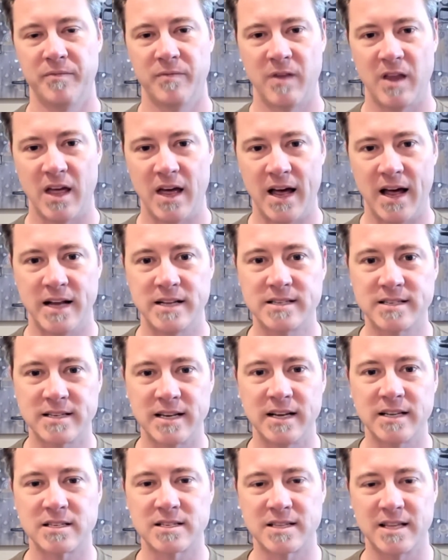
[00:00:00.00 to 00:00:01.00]

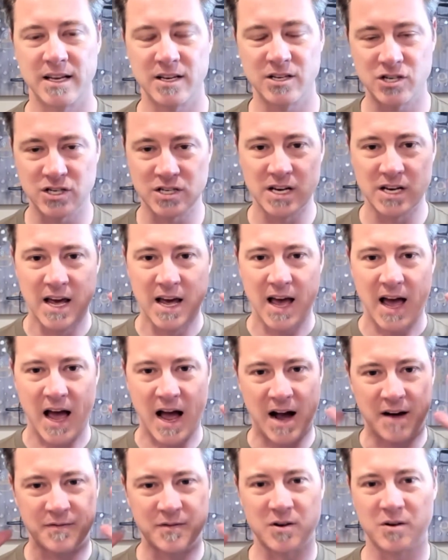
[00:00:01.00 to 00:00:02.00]
headsets that just
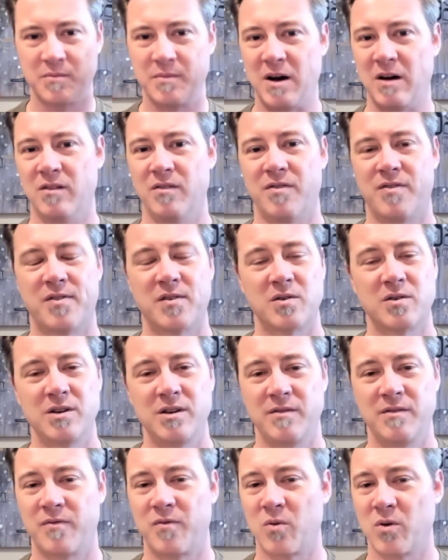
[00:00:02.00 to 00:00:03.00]
after about
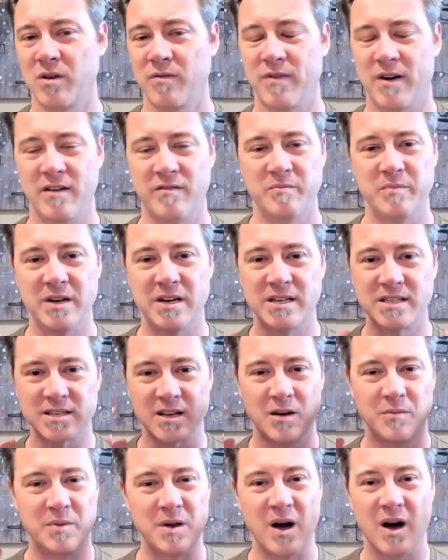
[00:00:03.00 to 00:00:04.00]
30, 45 minutes,
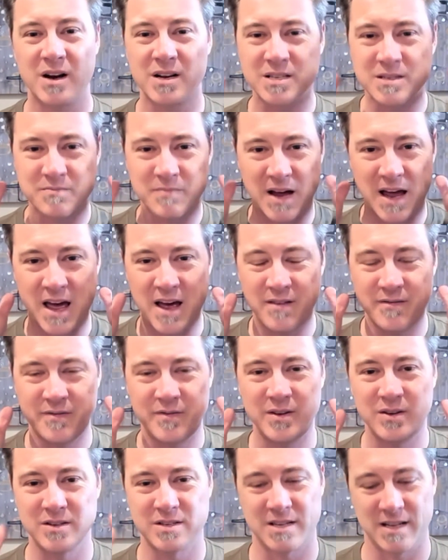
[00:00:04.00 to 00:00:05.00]
I'll be honest, my head
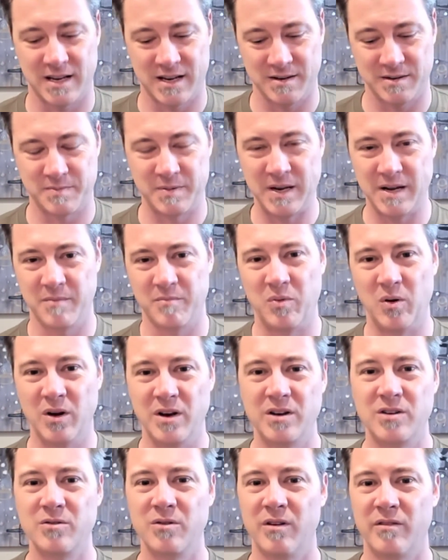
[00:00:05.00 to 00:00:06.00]
feels like it's being put
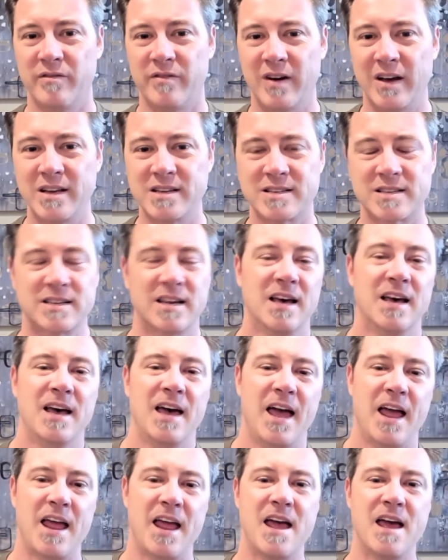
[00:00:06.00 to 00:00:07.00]
into a vice
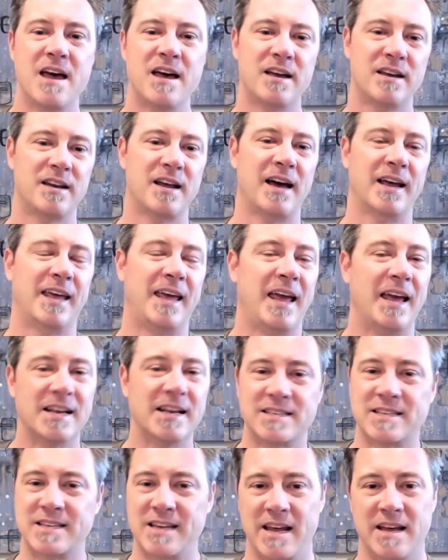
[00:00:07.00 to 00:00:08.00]
and I can't
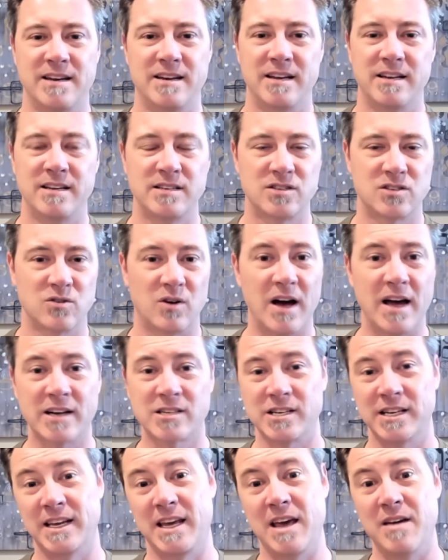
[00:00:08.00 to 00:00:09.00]
stand it. And so I
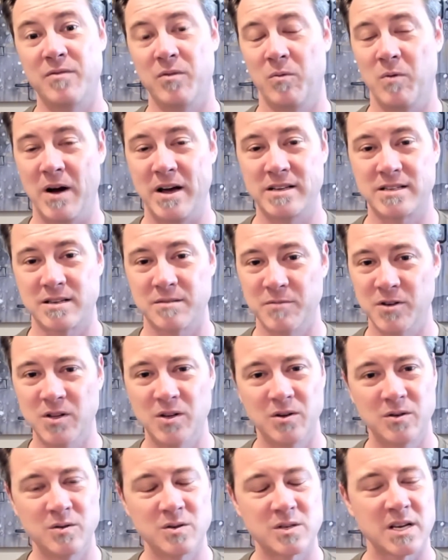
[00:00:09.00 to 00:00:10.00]
actually gave away some of
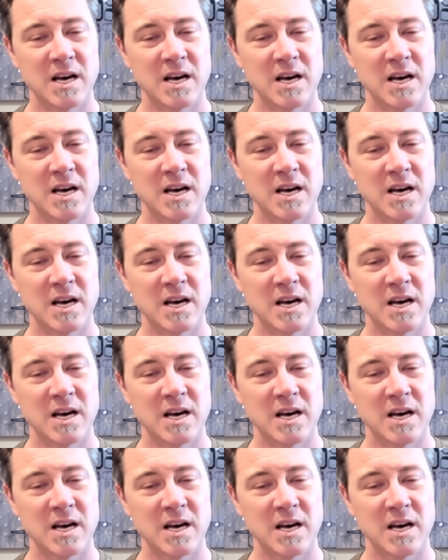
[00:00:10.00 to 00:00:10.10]
those